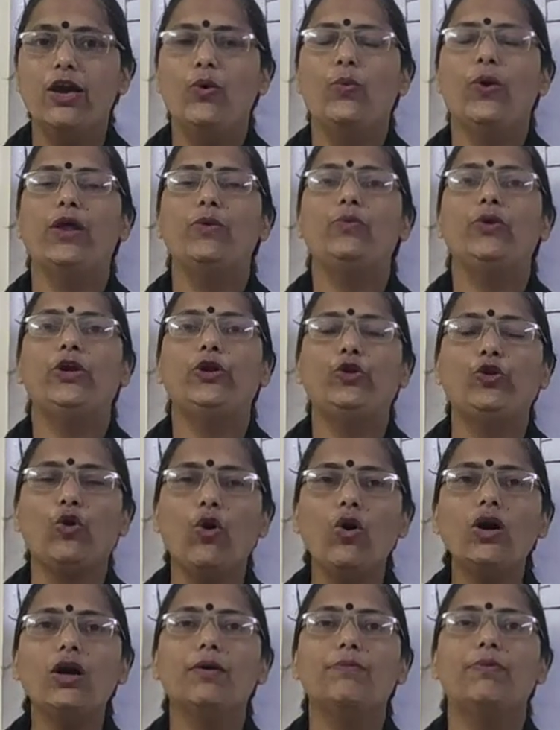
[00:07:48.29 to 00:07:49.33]
When we
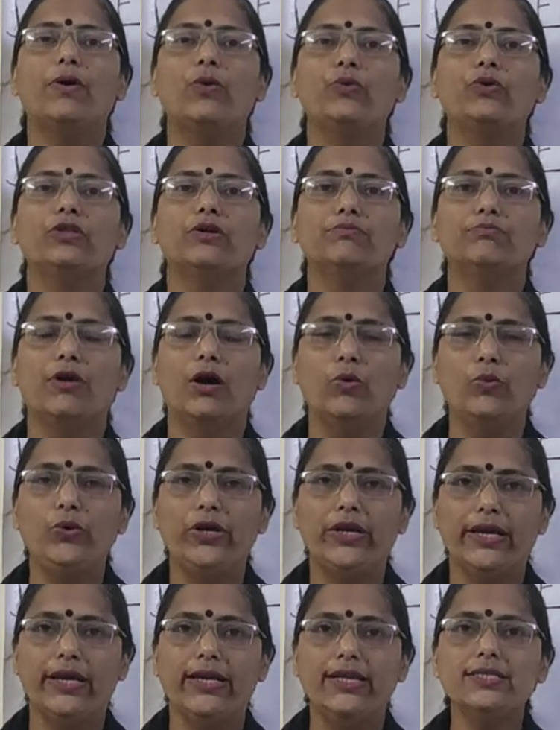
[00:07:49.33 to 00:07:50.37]
talk about the
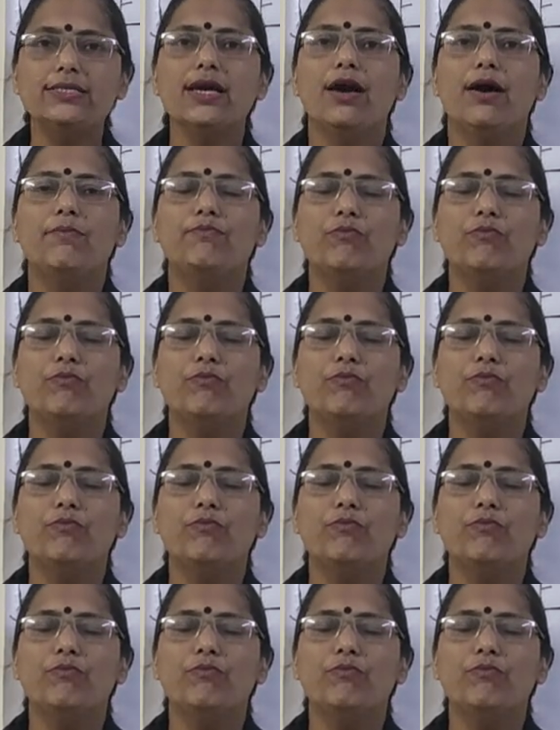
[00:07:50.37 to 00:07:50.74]
mountains,